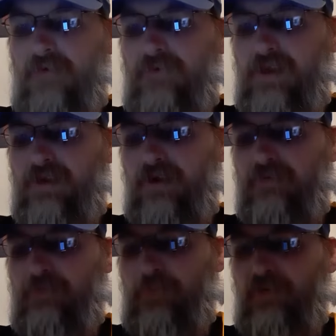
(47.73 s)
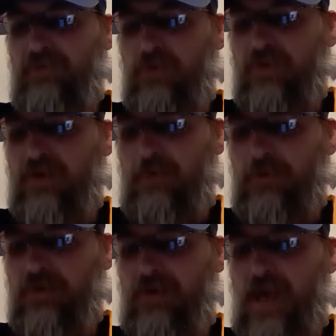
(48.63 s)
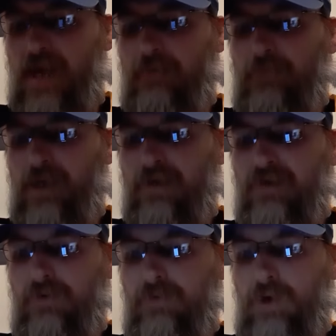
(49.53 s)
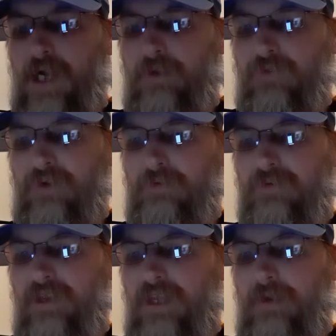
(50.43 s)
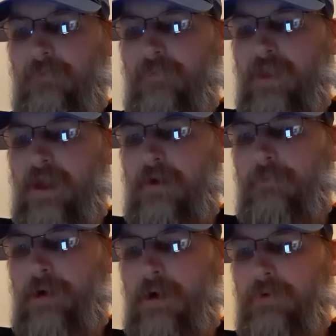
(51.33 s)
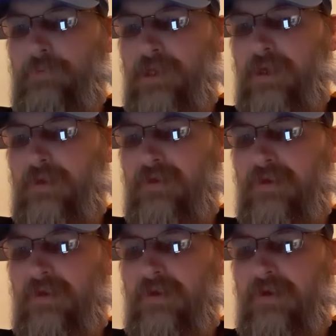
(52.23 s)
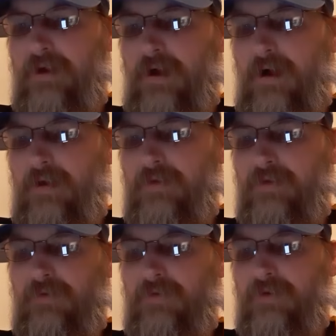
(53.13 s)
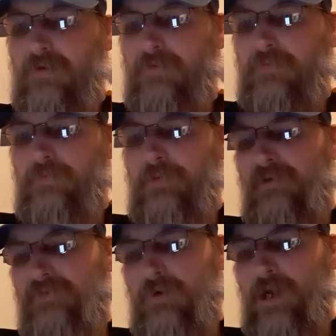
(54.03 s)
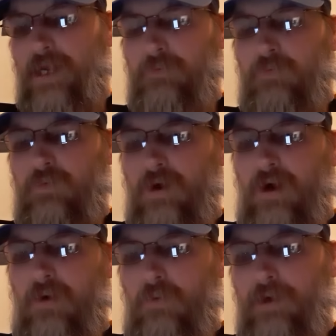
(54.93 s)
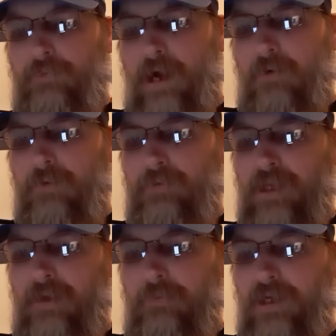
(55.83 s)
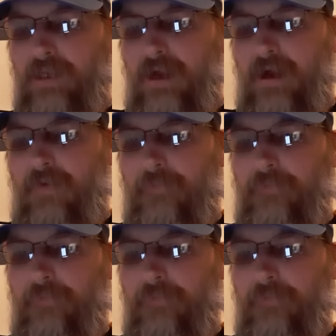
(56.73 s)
Faceoffs, Buffalo Sabres 9, Minnesota Wild 13. Power plays, 0-0. Buffalo had one power play, but it